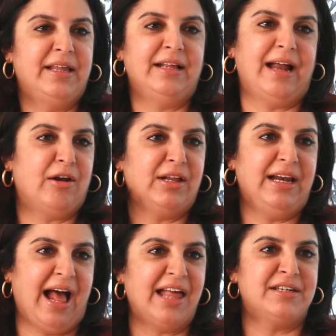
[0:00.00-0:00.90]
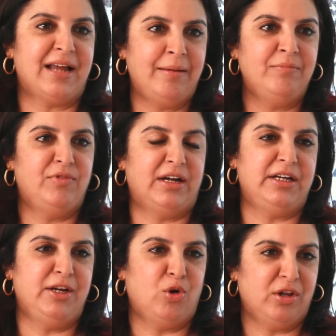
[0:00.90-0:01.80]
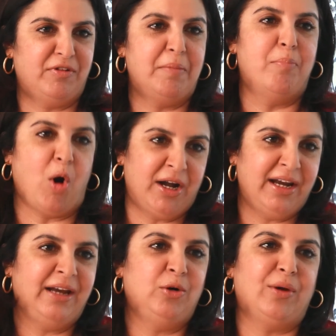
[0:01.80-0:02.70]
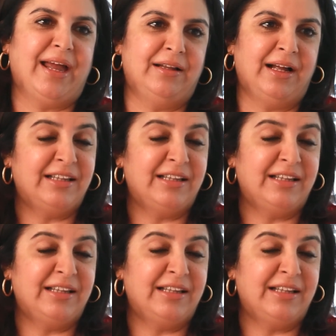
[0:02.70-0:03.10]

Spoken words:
think that was the last time the heroes were bonding together,